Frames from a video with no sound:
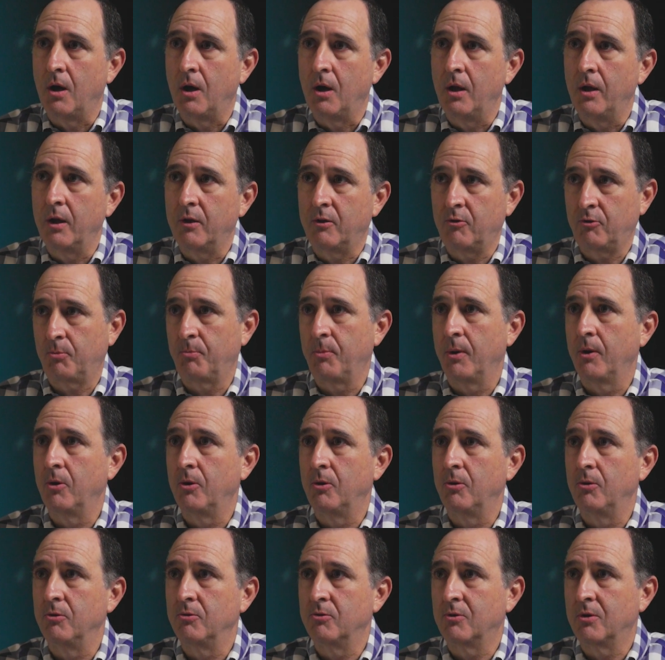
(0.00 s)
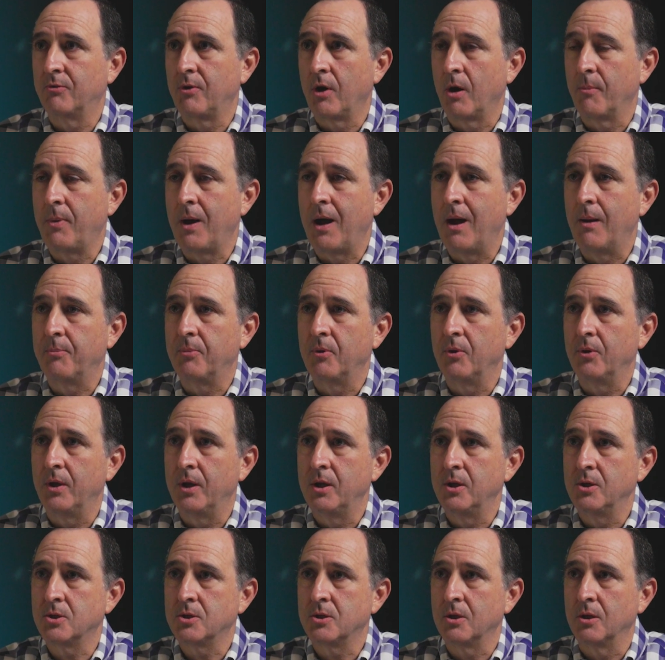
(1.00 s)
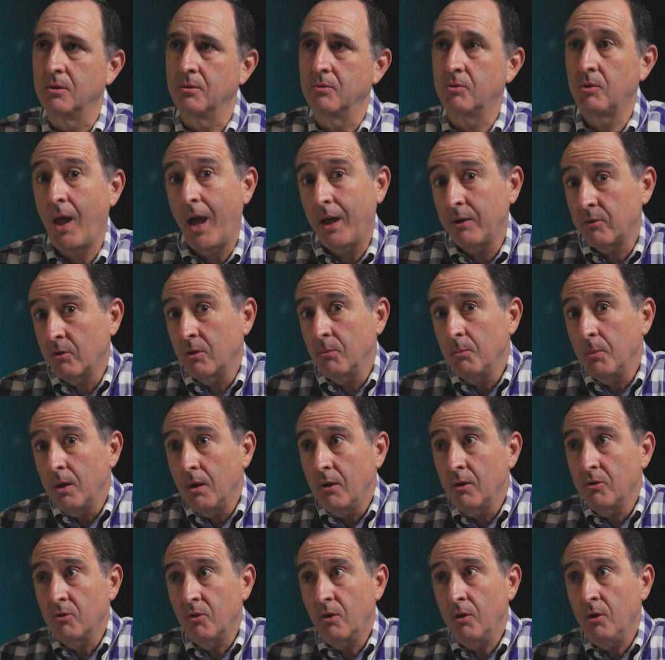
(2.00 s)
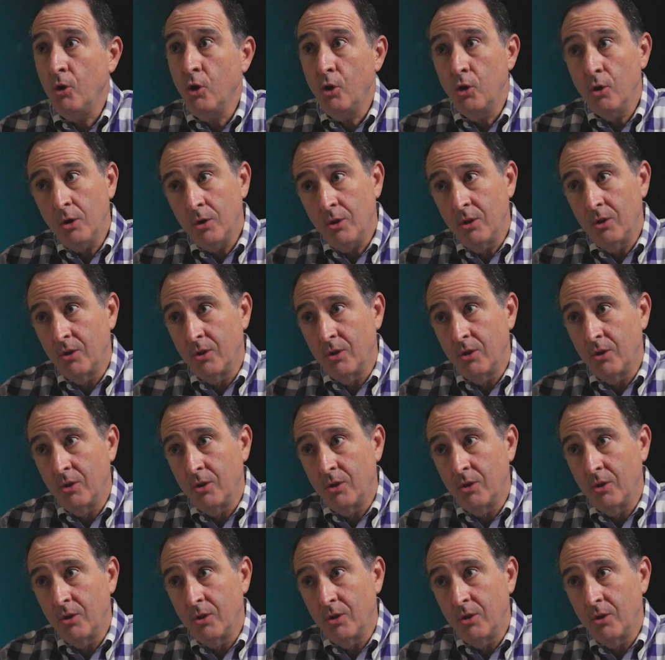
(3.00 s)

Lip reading: exposed of our population. That to me is a good